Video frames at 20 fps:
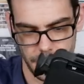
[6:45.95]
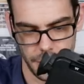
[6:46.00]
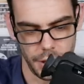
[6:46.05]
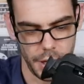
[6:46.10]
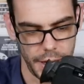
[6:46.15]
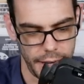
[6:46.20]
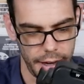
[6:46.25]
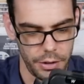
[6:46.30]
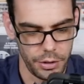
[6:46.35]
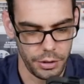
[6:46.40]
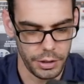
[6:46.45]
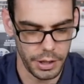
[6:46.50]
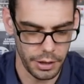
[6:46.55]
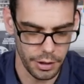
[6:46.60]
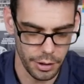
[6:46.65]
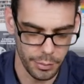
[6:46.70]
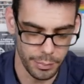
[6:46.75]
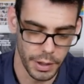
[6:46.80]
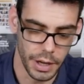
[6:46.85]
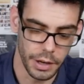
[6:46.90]
on the handle
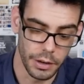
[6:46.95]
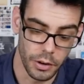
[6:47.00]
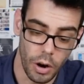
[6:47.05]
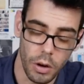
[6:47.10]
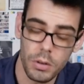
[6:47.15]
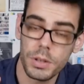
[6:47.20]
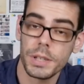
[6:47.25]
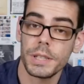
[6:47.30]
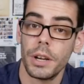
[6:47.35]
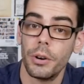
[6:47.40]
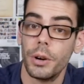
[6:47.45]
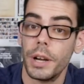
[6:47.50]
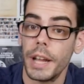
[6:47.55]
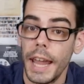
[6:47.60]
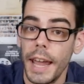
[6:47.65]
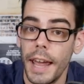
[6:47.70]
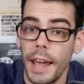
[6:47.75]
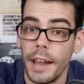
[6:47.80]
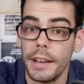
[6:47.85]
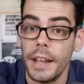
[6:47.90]
here, but also
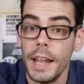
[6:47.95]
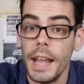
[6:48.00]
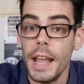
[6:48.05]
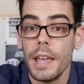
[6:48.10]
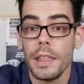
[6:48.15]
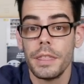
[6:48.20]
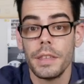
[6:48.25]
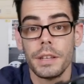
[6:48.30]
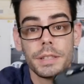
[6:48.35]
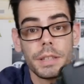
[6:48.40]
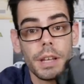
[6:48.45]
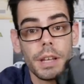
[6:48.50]
again, this